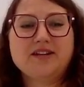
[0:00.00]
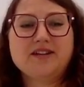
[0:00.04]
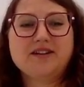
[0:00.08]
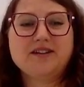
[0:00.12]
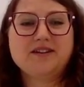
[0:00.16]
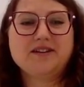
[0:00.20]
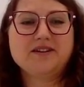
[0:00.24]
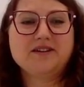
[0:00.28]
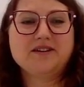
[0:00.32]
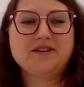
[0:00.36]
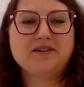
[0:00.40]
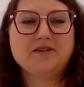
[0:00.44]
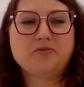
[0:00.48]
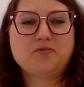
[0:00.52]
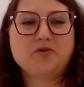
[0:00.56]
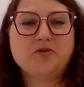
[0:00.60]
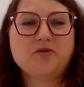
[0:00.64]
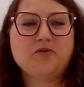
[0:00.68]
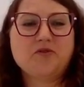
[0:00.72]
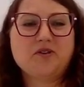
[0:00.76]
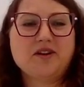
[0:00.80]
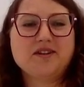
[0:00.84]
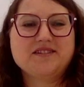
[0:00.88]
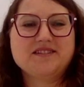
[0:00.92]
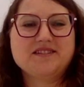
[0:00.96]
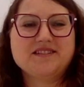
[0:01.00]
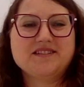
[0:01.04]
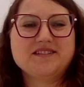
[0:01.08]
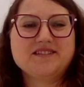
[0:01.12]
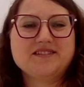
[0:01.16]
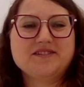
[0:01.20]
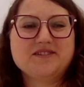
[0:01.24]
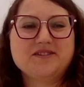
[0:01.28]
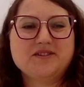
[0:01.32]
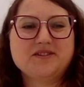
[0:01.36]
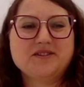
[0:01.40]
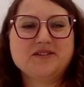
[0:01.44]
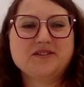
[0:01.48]
He
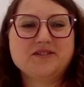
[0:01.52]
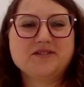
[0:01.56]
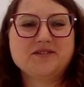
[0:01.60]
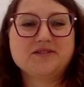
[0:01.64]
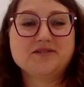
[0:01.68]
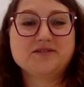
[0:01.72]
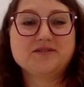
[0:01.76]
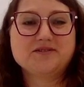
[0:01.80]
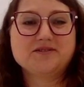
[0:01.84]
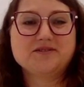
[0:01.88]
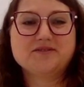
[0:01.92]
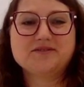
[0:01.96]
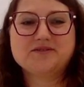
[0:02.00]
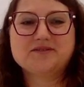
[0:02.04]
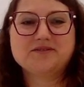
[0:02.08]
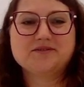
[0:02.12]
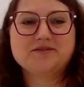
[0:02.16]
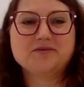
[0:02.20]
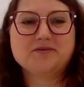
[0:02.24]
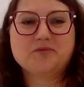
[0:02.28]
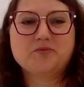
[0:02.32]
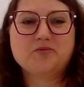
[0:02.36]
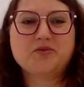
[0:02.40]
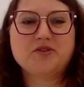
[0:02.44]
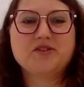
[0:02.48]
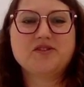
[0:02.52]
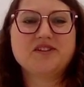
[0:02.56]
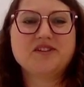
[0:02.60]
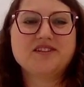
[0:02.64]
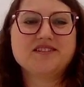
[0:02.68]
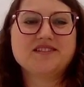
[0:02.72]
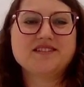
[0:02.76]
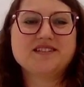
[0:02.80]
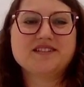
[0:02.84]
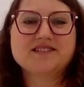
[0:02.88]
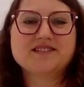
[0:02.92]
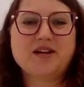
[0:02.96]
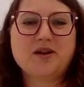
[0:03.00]
provided
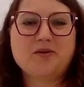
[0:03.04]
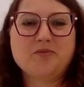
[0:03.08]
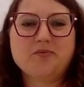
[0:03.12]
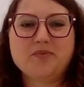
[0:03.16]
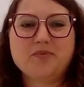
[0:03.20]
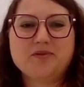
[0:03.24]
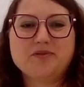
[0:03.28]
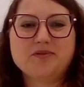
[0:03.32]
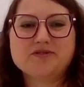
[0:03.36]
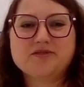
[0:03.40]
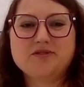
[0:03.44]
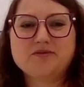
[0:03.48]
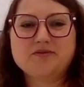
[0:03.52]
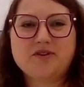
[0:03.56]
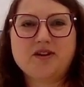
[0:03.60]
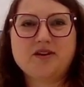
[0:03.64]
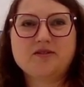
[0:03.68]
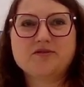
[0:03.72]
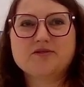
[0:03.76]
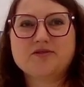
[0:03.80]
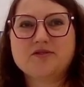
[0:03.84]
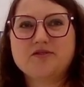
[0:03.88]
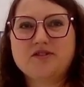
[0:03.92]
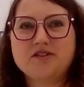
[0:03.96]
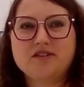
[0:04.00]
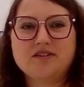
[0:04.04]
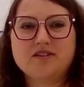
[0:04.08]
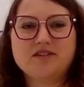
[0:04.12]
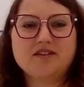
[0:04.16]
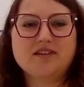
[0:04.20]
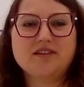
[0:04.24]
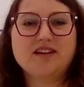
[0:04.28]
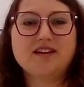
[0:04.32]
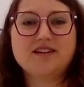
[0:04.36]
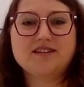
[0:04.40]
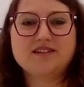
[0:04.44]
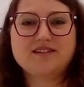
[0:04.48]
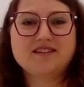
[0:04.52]
brilliant examples of how to think
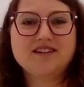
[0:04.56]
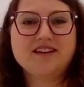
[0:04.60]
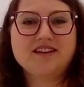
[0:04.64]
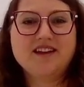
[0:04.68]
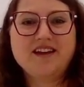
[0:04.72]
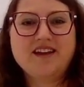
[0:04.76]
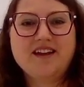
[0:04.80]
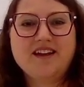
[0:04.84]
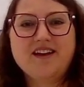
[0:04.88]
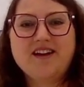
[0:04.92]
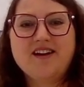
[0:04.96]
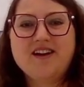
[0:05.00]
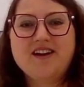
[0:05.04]
ahead,